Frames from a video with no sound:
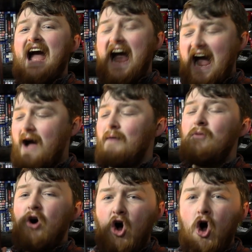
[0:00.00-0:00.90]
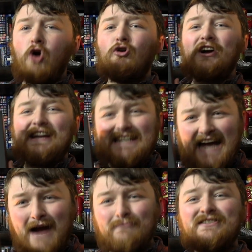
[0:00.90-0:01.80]
Hammer Horror
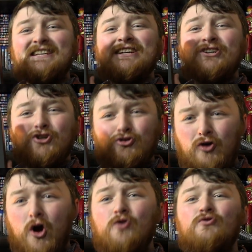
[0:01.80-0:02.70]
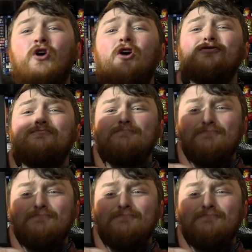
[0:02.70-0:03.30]
Captain KRONOS